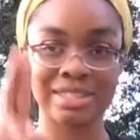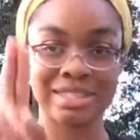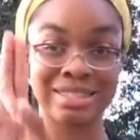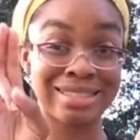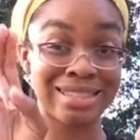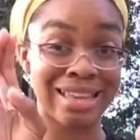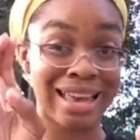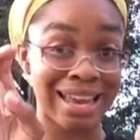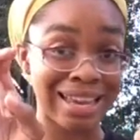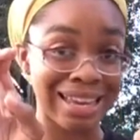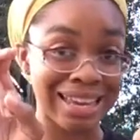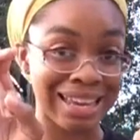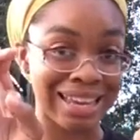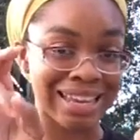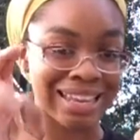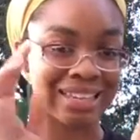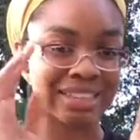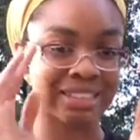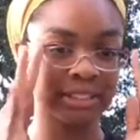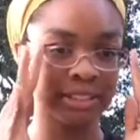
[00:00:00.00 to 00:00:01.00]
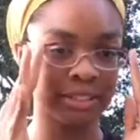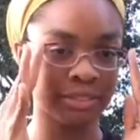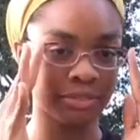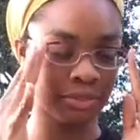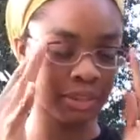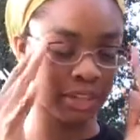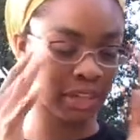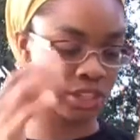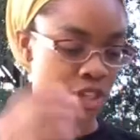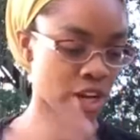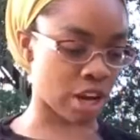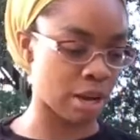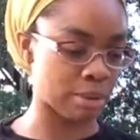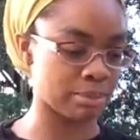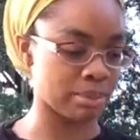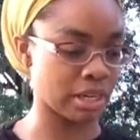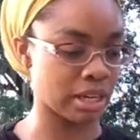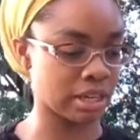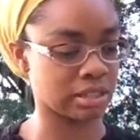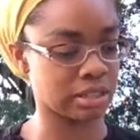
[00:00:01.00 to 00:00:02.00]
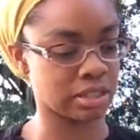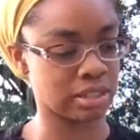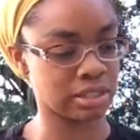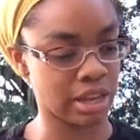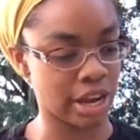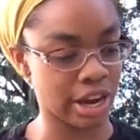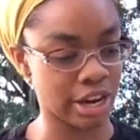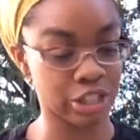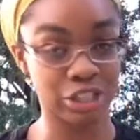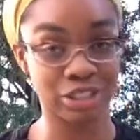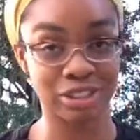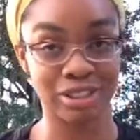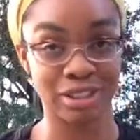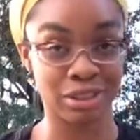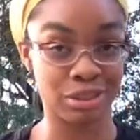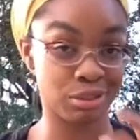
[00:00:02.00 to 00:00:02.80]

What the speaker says: second finished object is actually